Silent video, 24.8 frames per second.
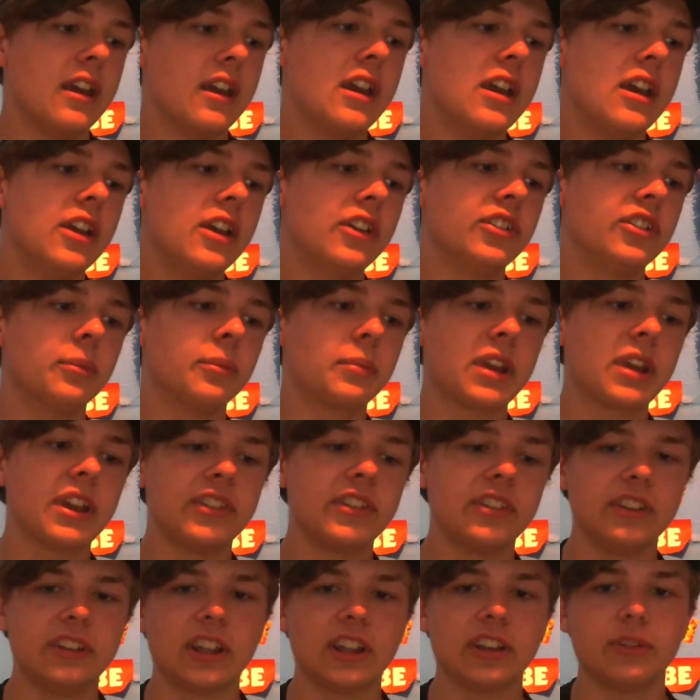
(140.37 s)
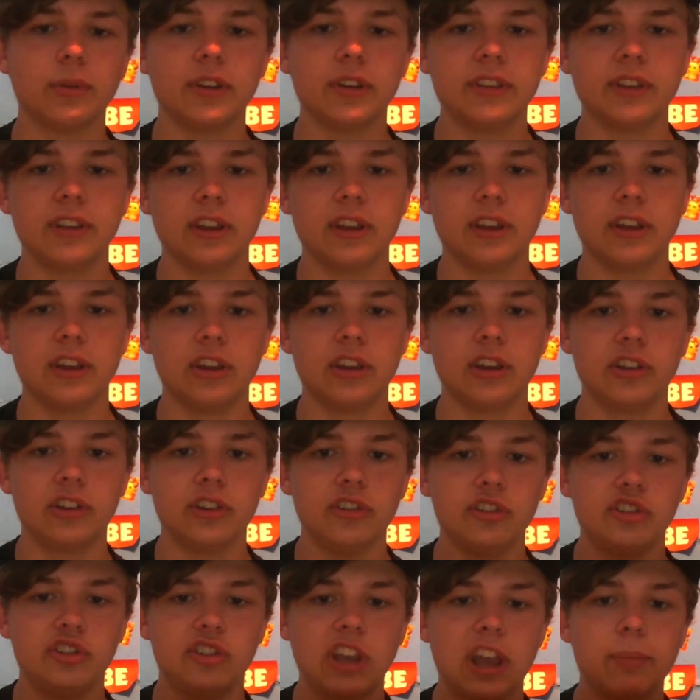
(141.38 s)
So I'm guessing that's what the
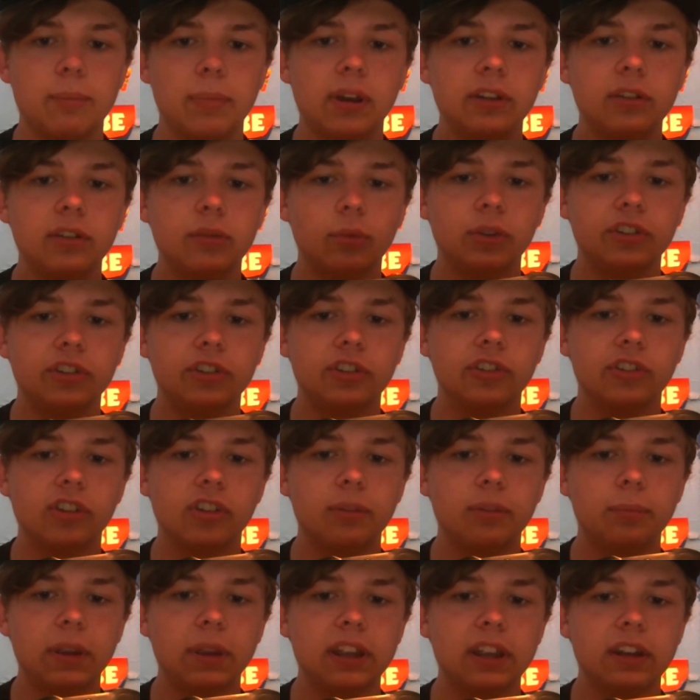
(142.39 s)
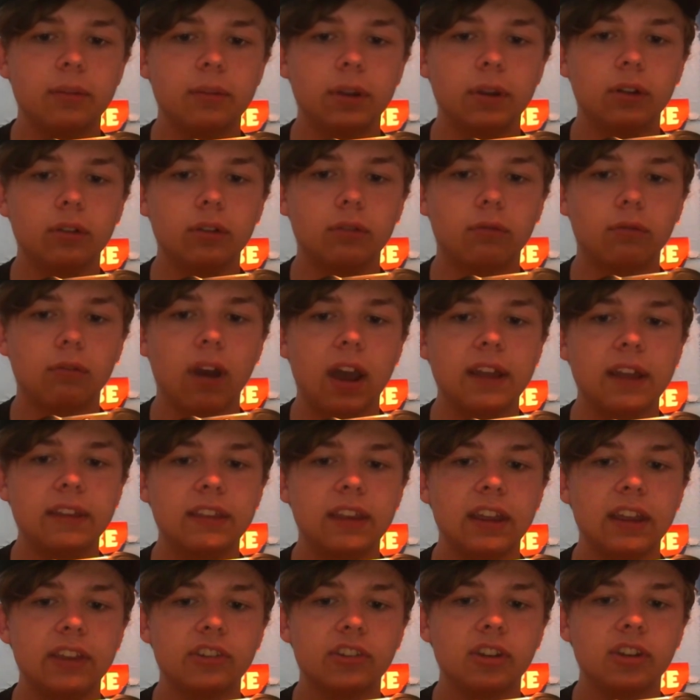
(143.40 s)
share button, which is going to be in the middle right
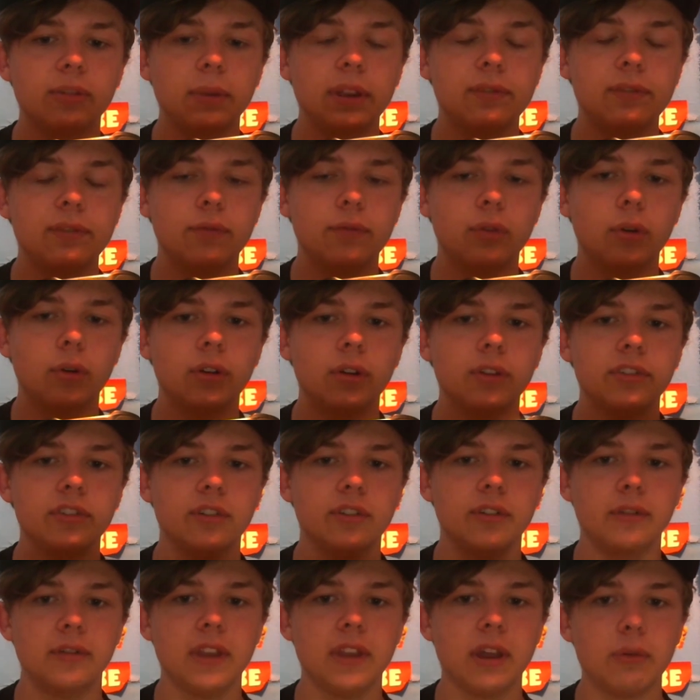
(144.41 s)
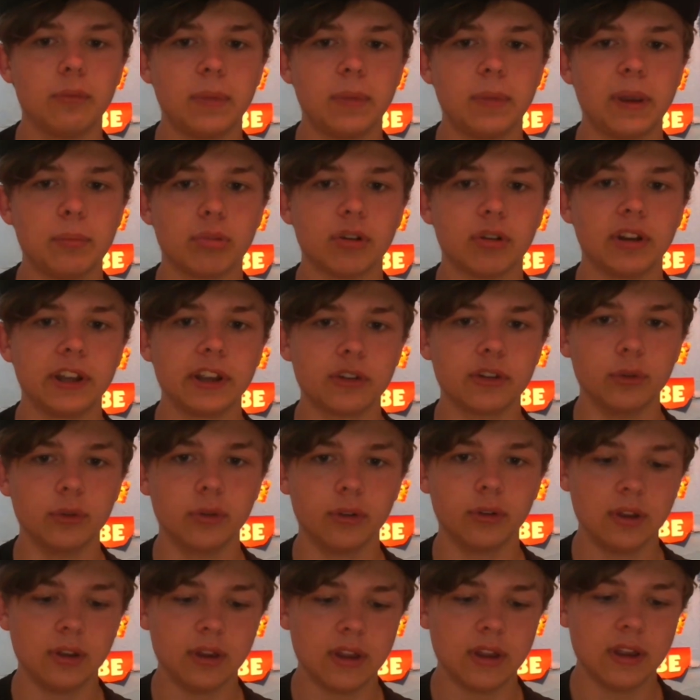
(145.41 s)
there, is going to be for, so that will be pretty
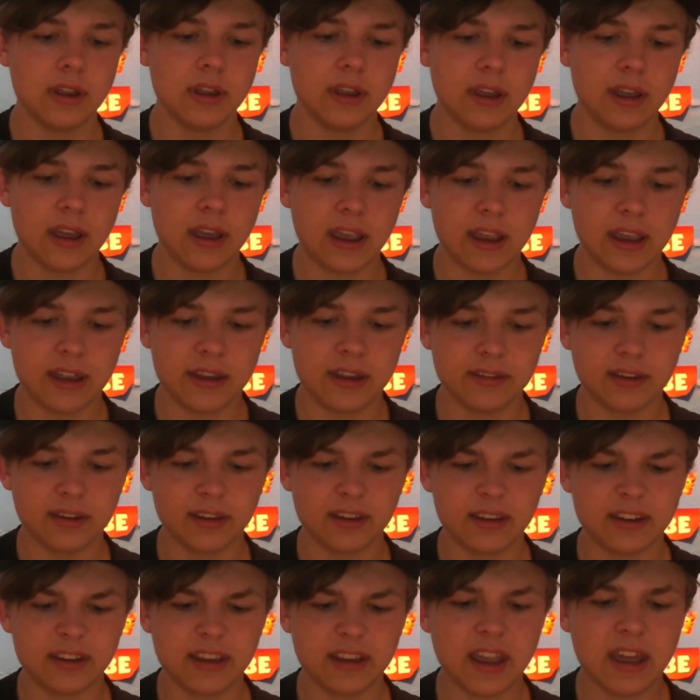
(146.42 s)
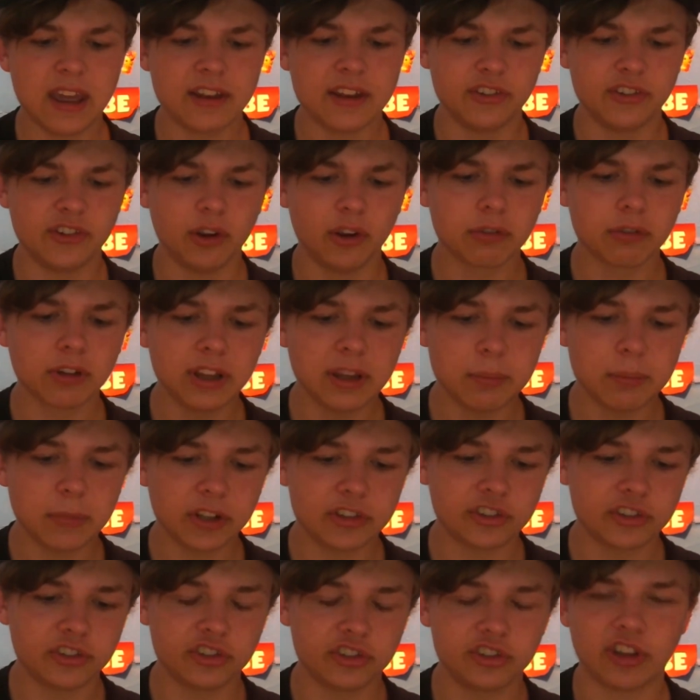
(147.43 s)
cool. And yeah, there's not really
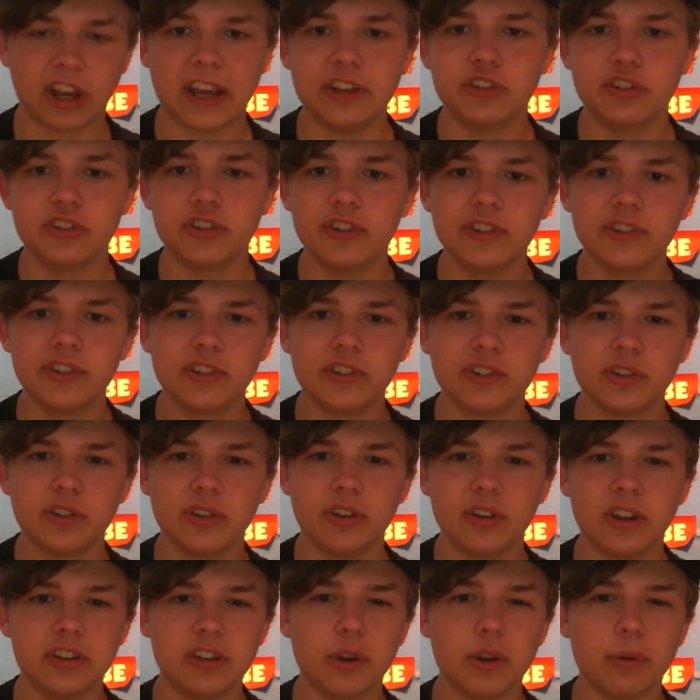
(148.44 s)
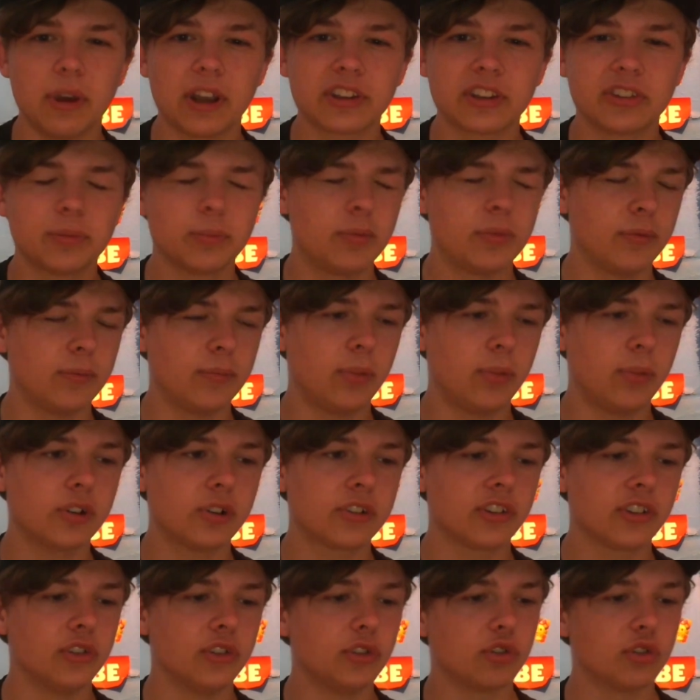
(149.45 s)
much changes to the new
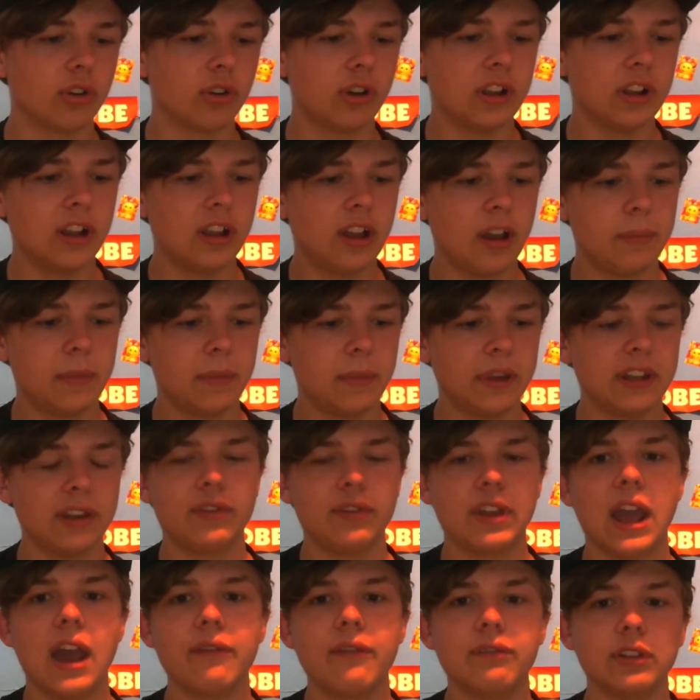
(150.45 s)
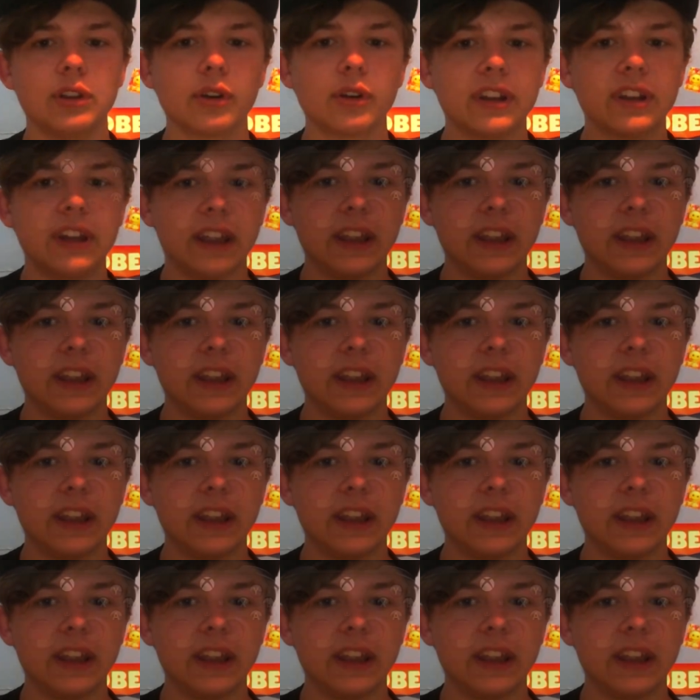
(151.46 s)
Xbox controller. I mean, if you have a look at it